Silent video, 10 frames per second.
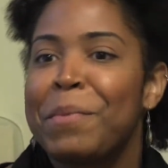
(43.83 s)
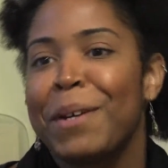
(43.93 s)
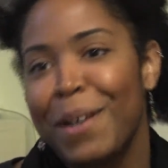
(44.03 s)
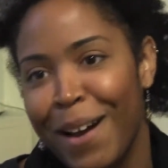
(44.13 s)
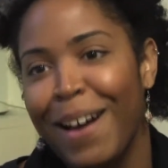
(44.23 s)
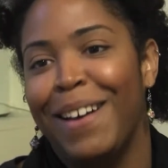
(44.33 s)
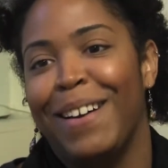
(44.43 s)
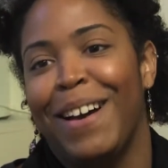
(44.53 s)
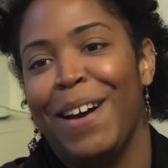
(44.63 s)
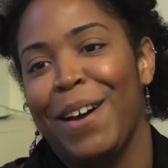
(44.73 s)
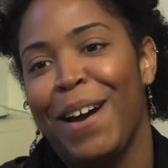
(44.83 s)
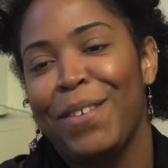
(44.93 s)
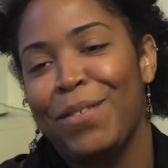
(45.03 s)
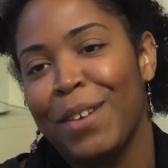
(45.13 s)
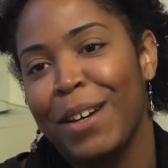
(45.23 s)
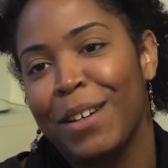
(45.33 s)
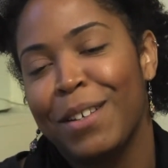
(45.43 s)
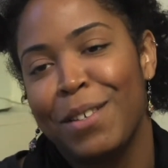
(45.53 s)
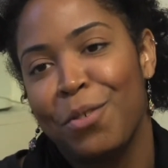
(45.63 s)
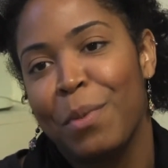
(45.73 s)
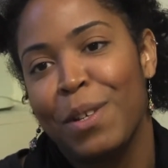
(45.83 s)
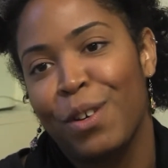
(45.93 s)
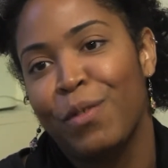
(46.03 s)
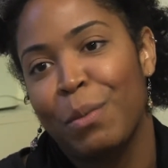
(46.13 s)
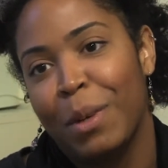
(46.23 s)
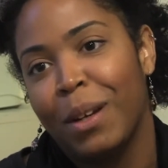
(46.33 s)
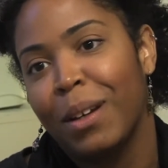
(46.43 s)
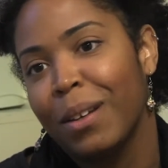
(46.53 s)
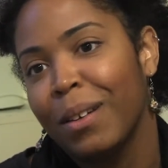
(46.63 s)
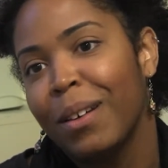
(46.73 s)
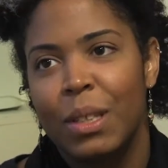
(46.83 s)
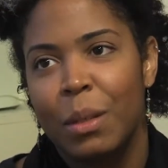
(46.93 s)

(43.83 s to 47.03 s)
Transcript: but I, I consider myself Dominican.